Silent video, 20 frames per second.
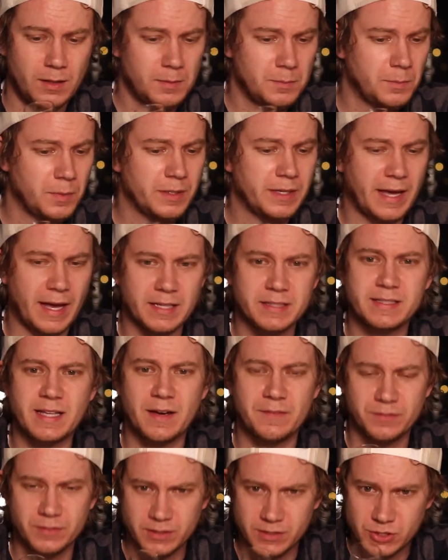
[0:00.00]
But yeah,
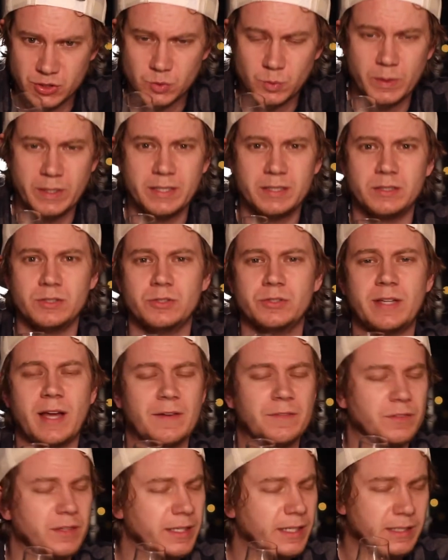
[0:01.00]
definitely sweet. You
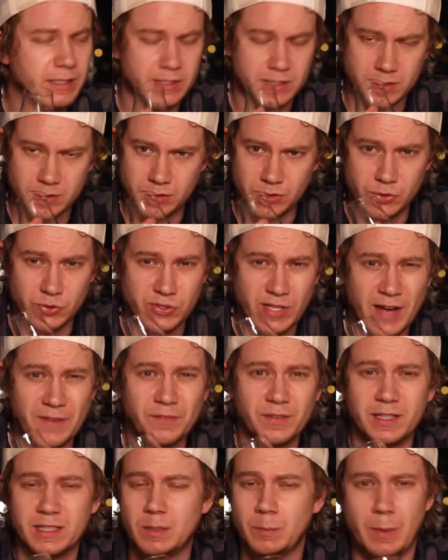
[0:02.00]
definitely get
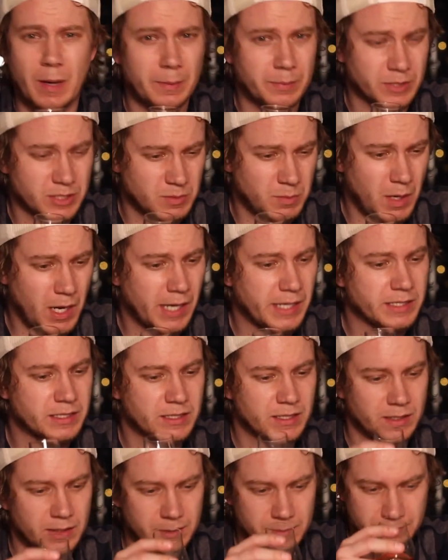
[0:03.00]
the pepper
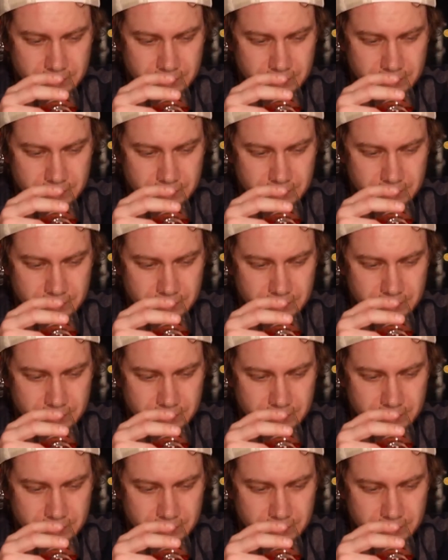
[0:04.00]
spice,